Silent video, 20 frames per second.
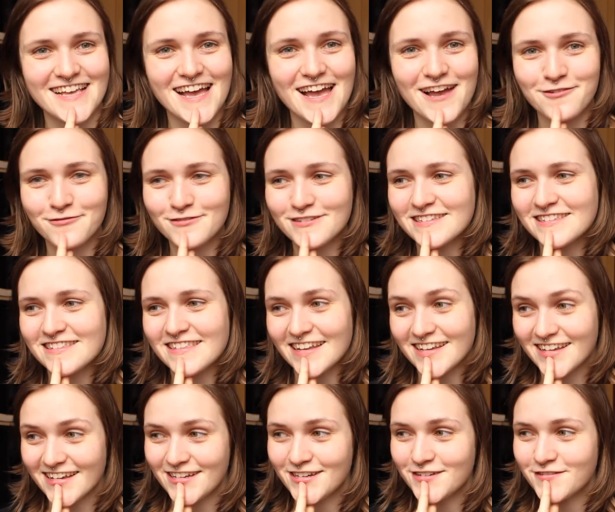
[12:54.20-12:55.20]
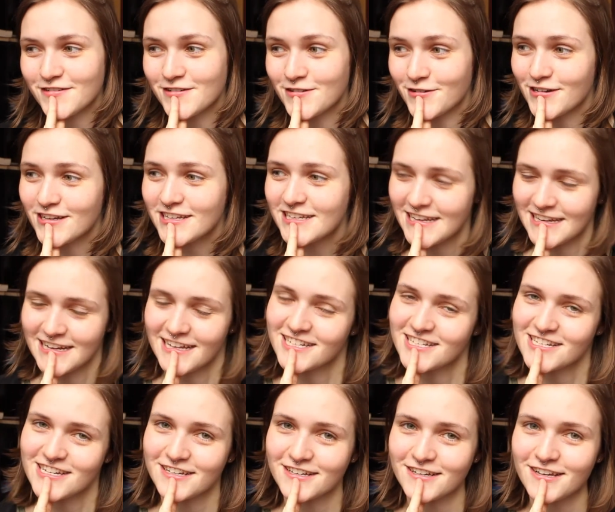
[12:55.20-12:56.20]
I was that kind of annoying
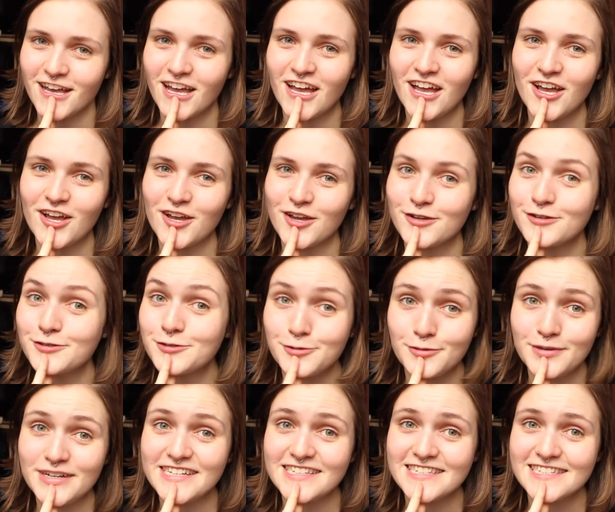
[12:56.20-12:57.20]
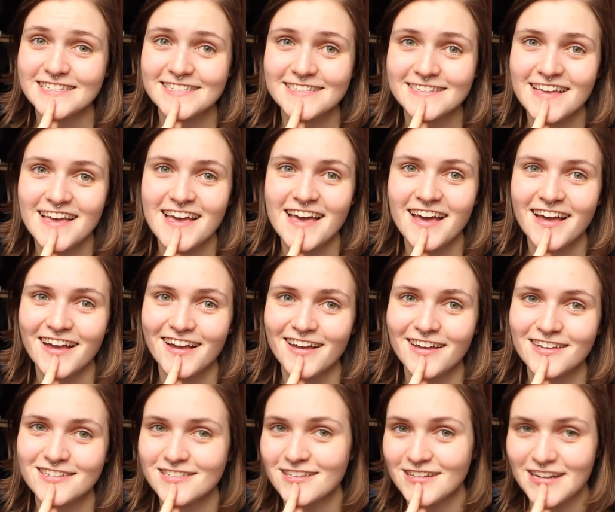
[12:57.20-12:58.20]
teenager who tweets
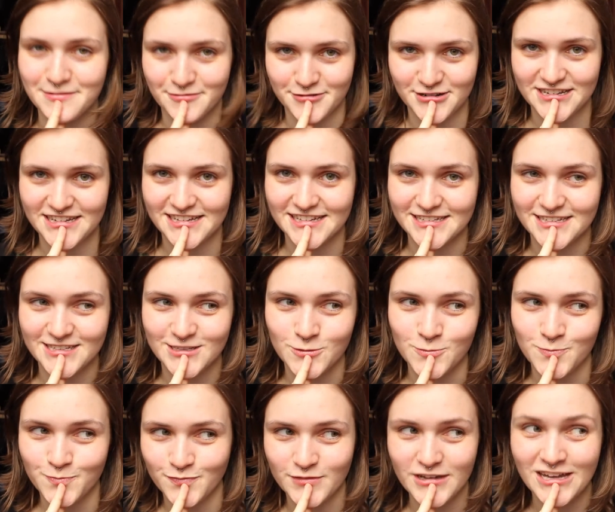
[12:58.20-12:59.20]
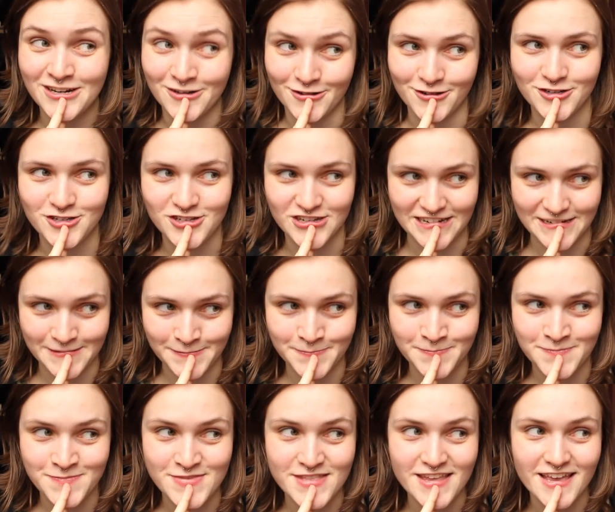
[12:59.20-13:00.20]
celebrities annoying shit.
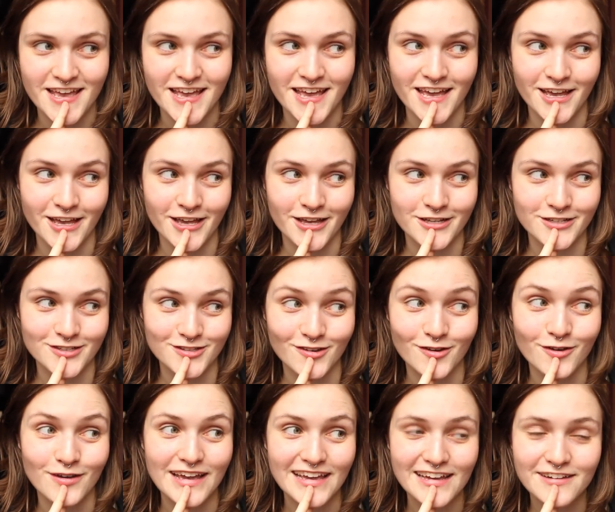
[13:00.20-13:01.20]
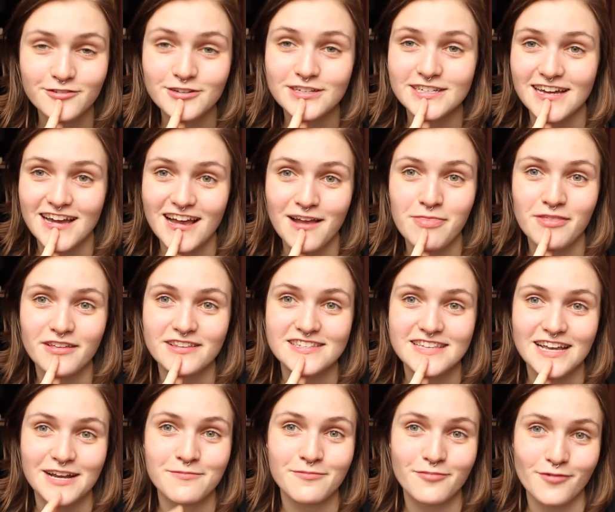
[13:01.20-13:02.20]
So every time that
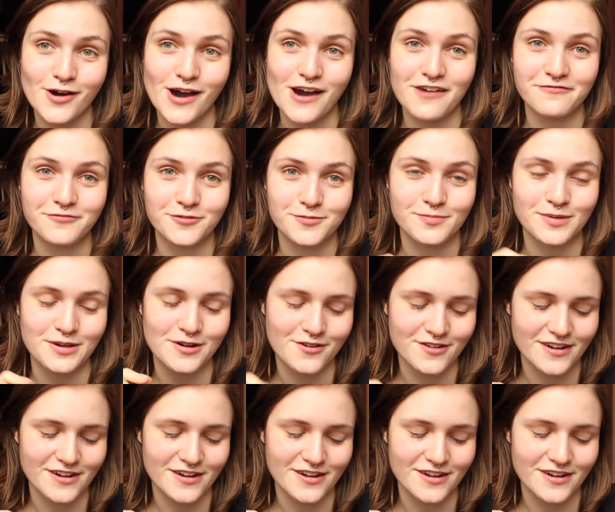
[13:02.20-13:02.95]
Zach Braff would be